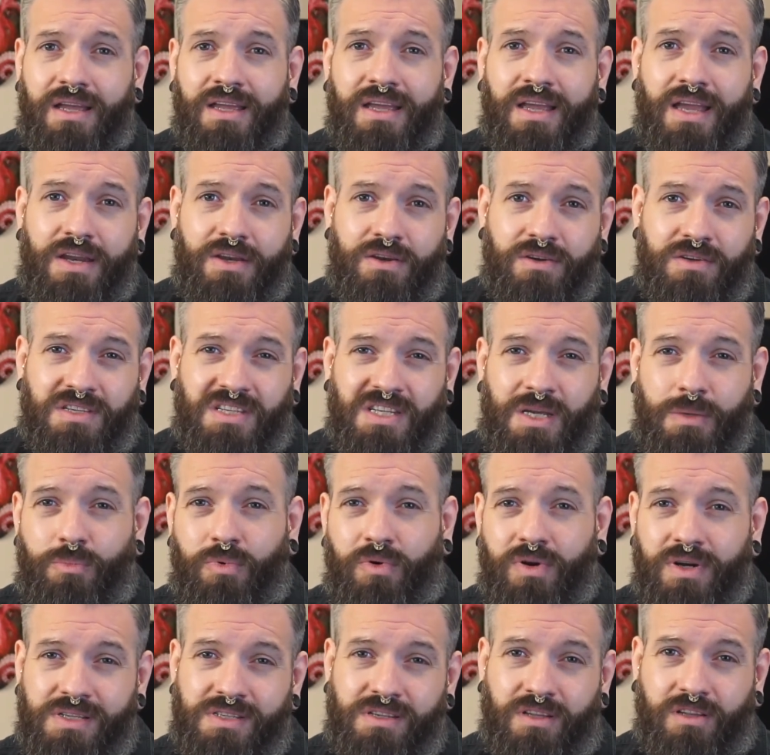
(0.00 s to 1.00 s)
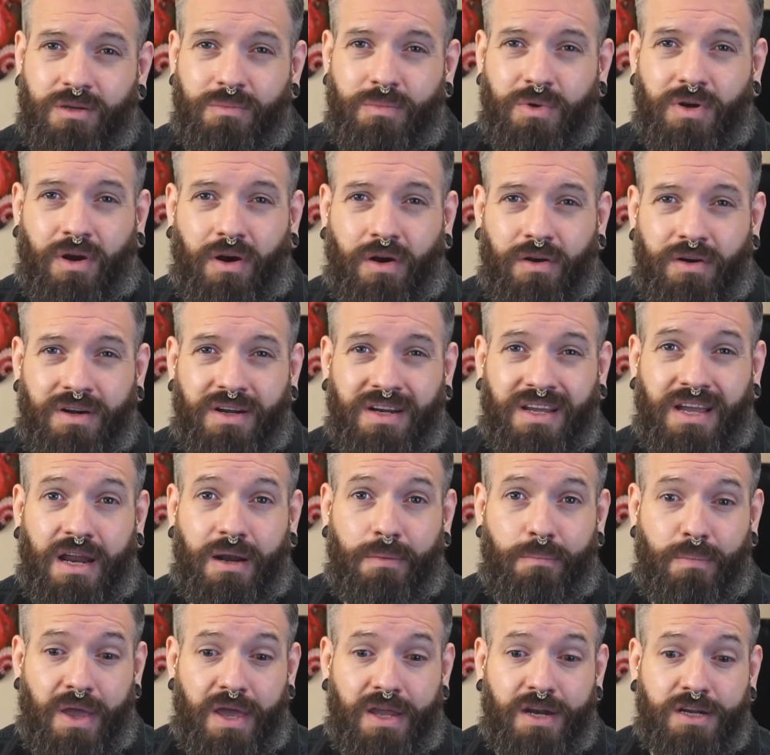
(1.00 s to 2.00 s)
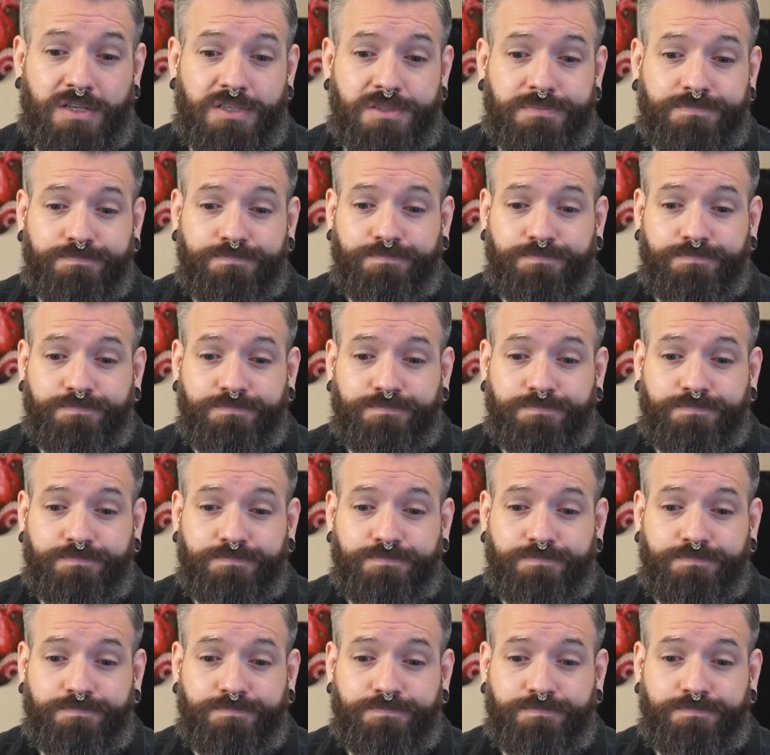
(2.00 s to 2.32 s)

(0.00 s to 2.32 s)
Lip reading: in your sleep when it's a little bit harder to kind of manage.